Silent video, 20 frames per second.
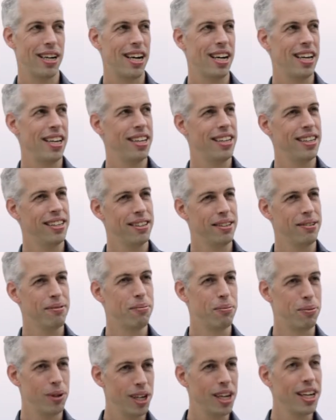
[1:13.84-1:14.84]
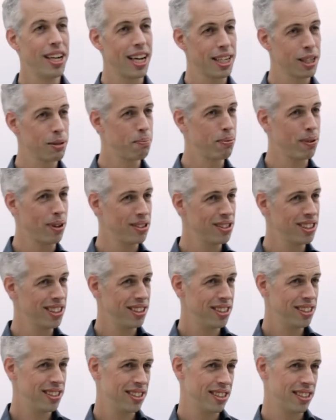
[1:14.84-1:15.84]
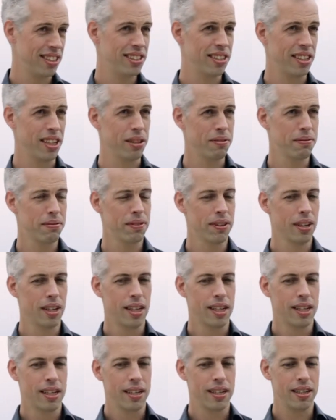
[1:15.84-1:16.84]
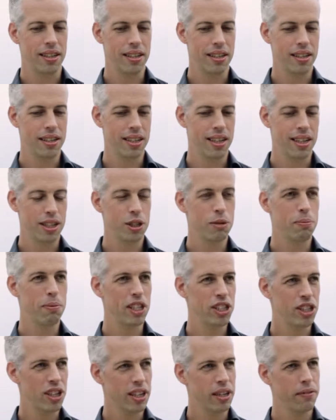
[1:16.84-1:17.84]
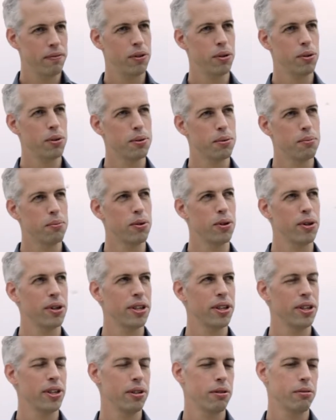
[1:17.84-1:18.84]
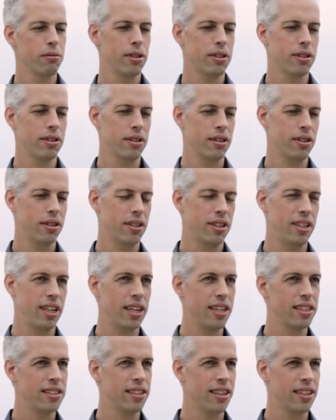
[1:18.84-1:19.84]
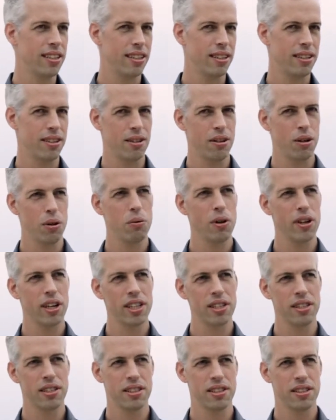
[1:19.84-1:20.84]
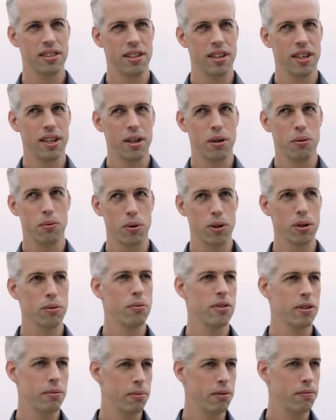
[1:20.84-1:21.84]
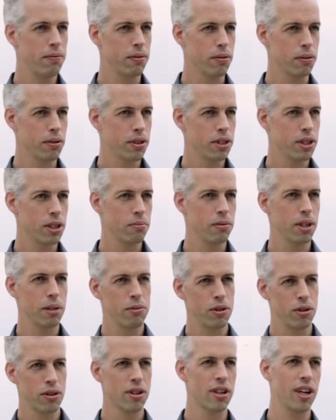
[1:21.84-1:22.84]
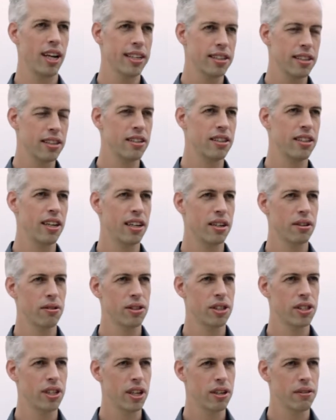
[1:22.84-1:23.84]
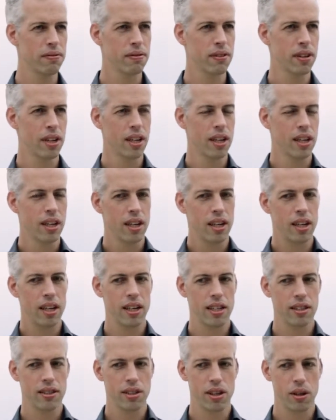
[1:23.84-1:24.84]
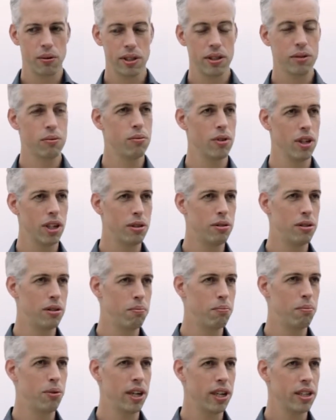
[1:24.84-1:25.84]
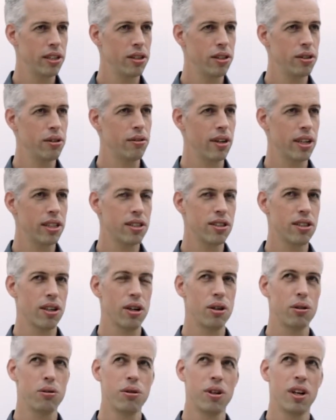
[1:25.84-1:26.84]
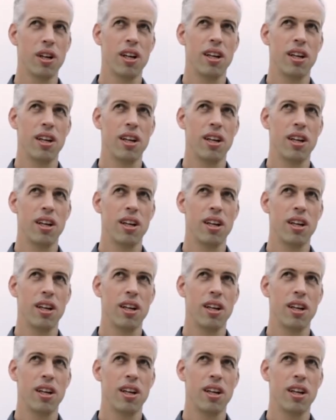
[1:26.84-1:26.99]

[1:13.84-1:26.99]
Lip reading: I really like the process itself, and especially if you're working with a data set that no one has worked with before. Sometimes you're collecting the data yourself, and so it's really brand new, and so